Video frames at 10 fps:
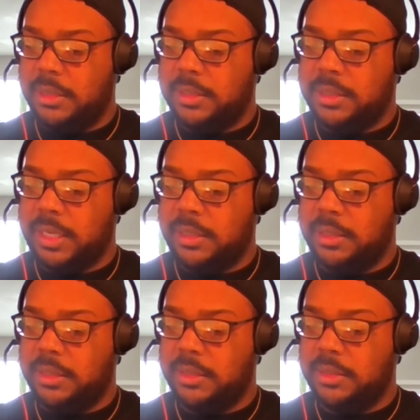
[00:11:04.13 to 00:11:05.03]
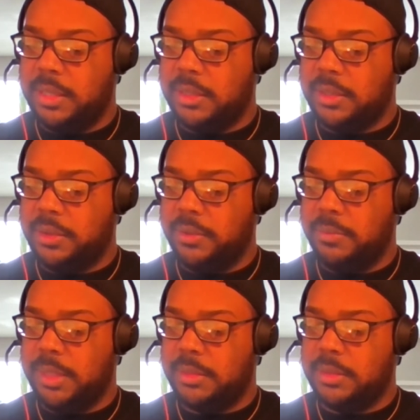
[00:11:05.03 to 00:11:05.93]
tech
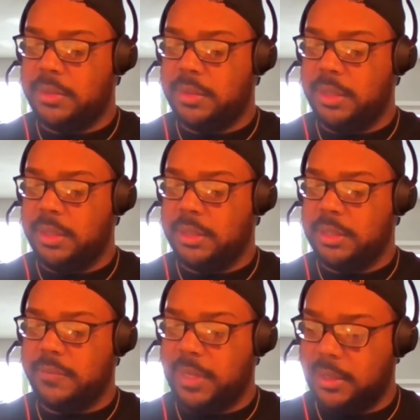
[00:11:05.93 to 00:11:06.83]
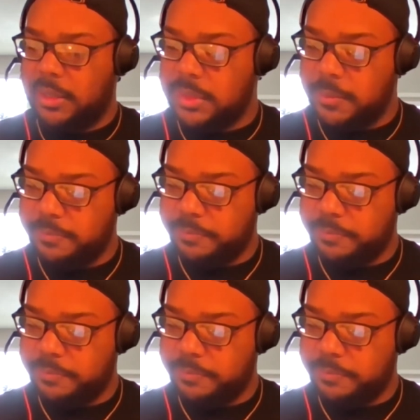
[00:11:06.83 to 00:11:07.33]
documentary. See if that comes up.